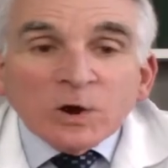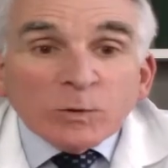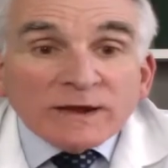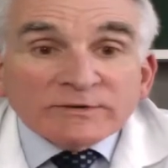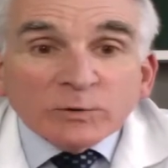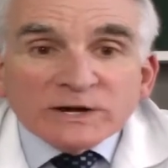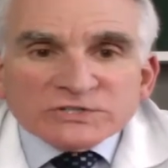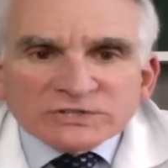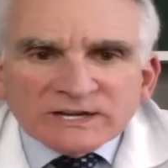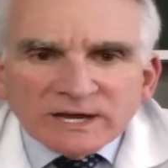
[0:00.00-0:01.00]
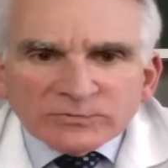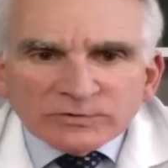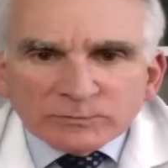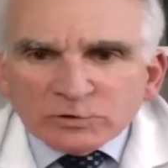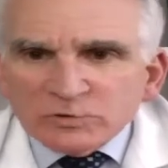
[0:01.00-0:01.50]
We have a question now
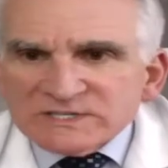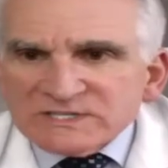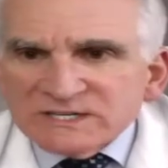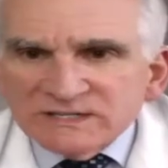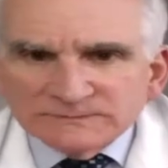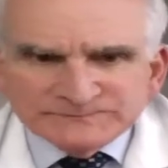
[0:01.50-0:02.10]
from Christy.